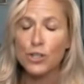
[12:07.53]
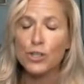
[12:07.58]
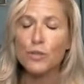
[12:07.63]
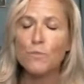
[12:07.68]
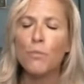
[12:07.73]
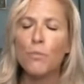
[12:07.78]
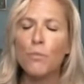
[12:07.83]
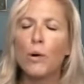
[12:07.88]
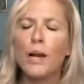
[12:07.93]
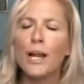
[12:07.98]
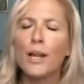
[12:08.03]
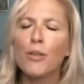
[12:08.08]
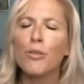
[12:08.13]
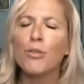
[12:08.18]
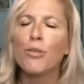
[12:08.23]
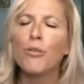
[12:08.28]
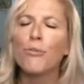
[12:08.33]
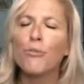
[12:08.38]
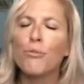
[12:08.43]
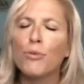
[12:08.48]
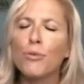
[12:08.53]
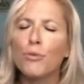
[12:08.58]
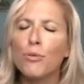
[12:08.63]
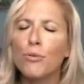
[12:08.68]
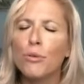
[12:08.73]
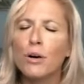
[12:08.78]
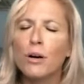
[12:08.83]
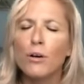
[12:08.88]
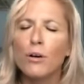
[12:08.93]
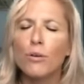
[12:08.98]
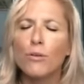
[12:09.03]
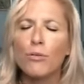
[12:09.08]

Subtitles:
to break through